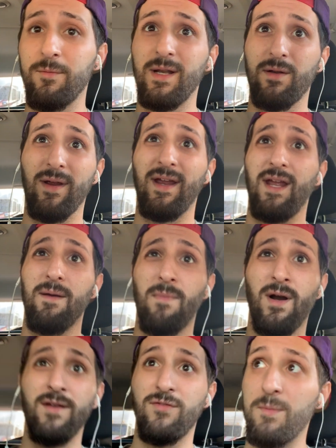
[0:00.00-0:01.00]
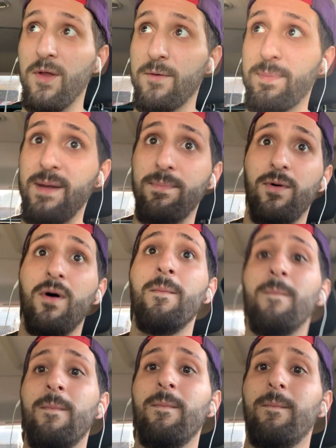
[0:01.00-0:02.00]
so I could get money from other people.
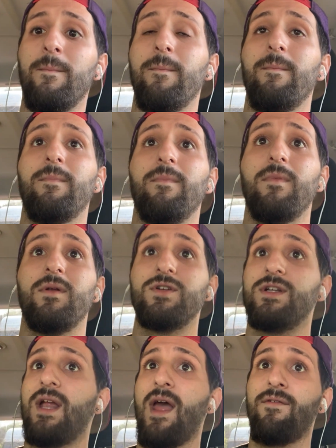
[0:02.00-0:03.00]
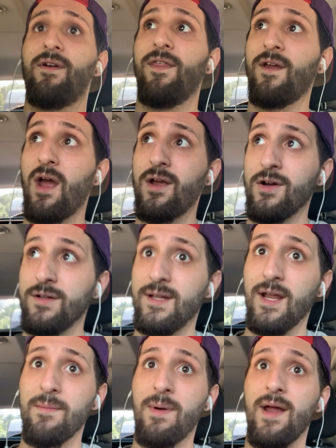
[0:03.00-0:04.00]
Just everything I could to
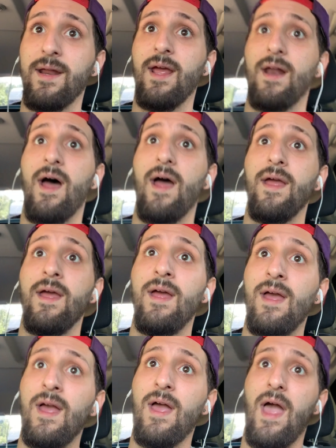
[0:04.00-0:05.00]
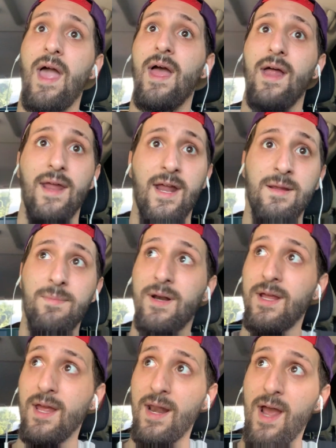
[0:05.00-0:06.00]
get by, to get high. And
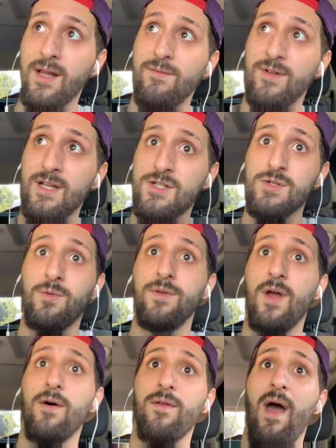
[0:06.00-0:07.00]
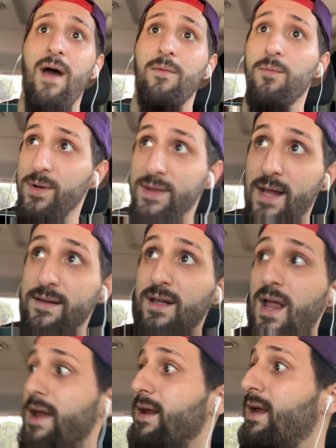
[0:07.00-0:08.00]
anybody in active addiction will know what that's
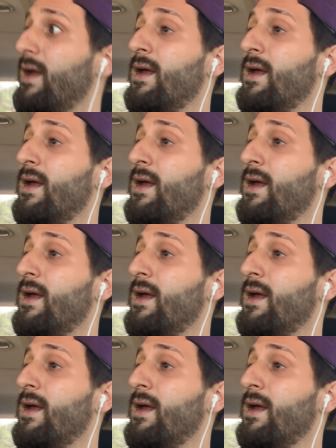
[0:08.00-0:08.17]
like.